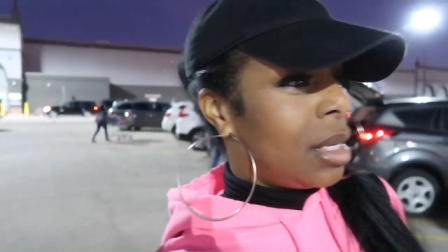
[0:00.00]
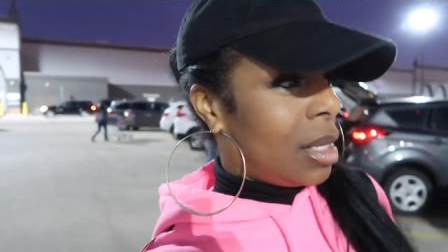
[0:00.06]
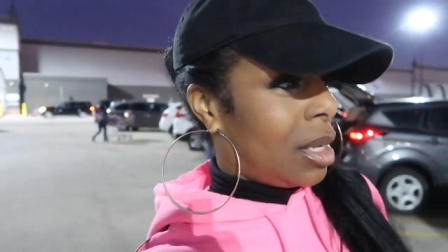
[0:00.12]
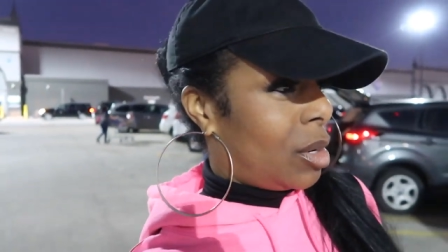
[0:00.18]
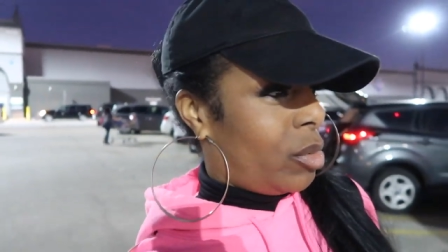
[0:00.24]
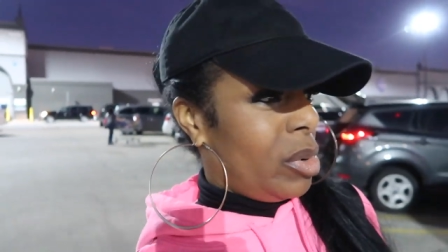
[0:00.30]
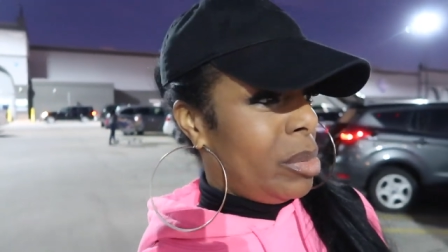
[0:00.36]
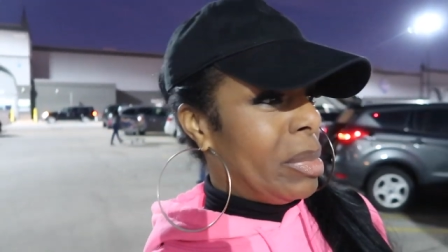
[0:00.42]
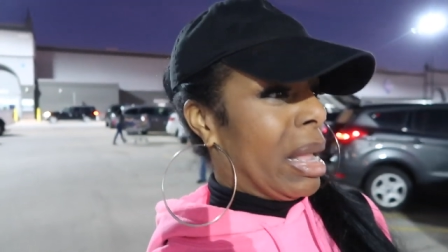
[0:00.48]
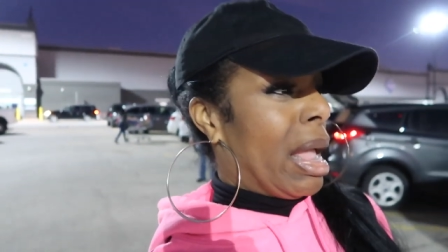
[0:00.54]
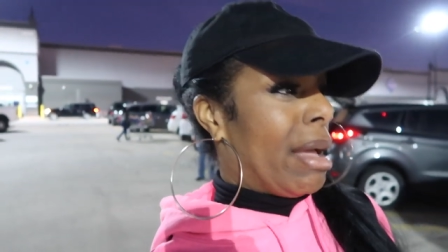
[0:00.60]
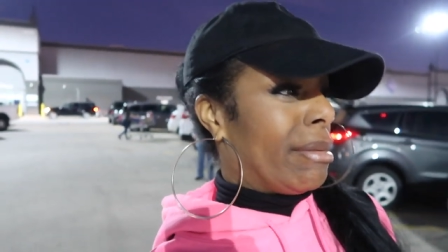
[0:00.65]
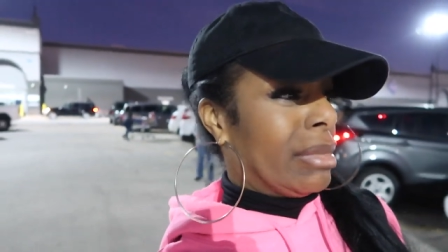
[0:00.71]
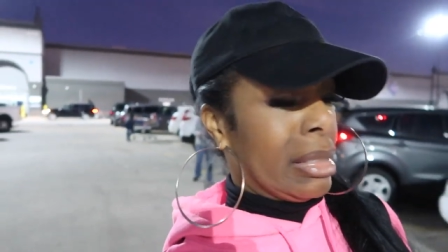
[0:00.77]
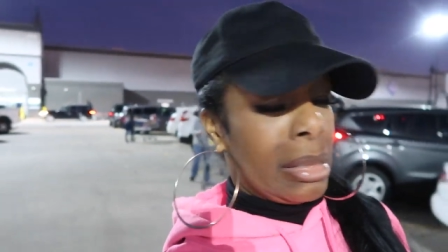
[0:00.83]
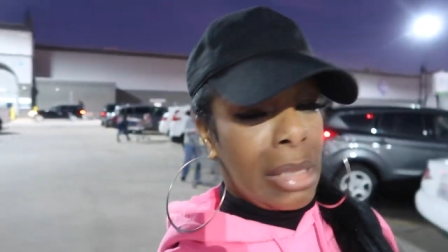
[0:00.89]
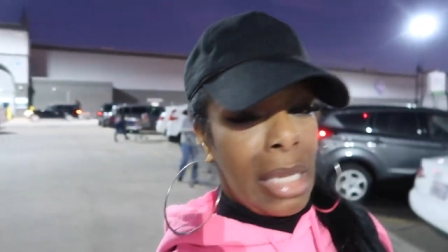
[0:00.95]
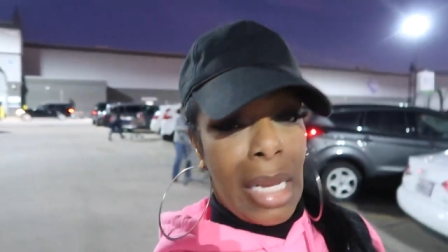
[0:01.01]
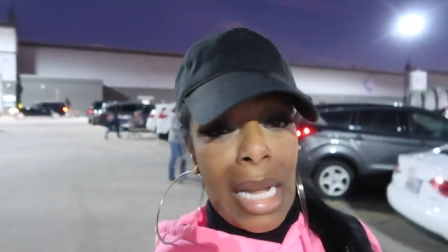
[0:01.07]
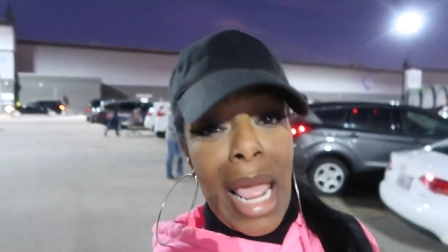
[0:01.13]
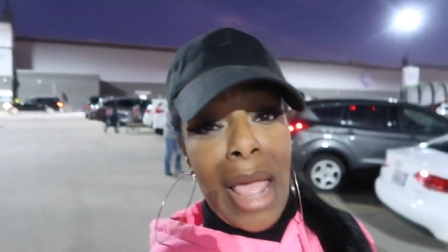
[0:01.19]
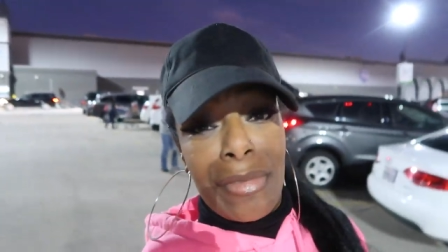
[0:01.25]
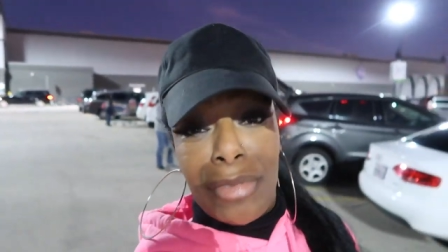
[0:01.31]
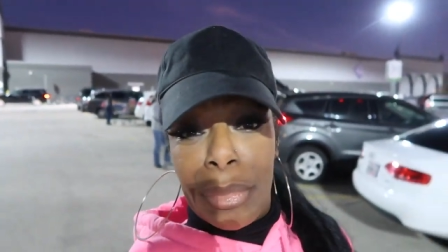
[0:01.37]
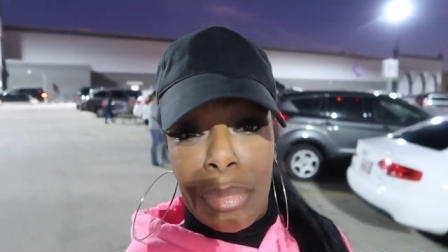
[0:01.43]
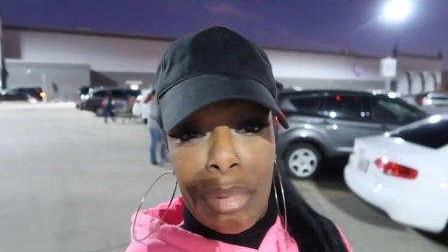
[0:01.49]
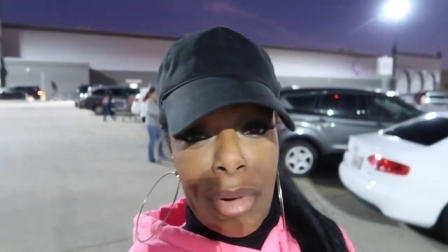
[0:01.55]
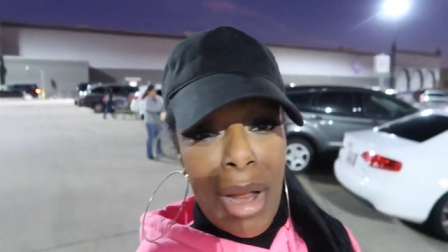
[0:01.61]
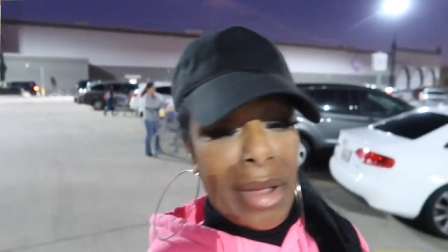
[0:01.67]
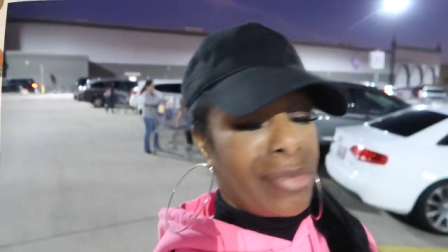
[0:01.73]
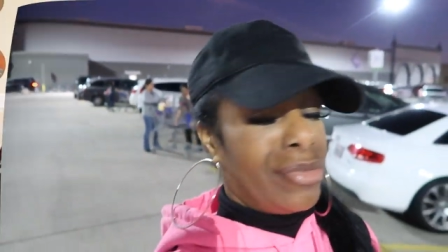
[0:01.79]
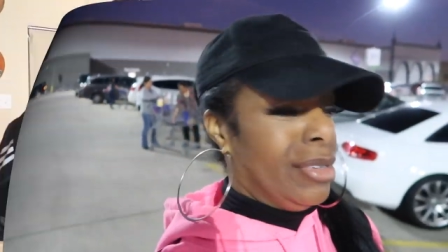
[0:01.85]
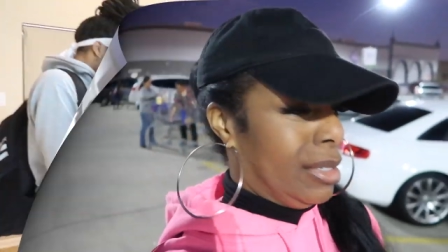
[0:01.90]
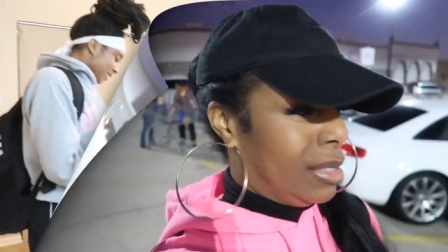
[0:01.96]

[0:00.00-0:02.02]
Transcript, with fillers: Look, we may have to say that for breakfast.